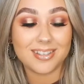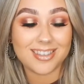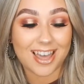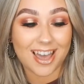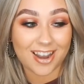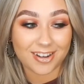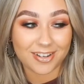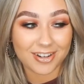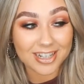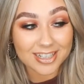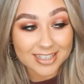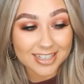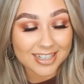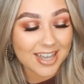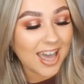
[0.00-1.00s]
they are
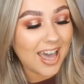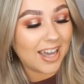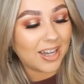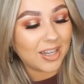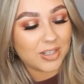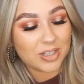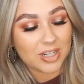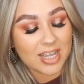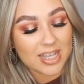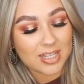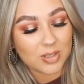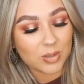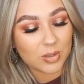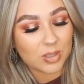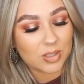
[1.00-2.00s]
crazy because she
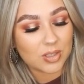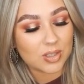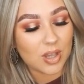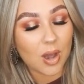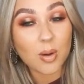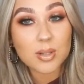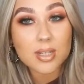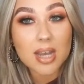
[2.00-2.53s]
is just so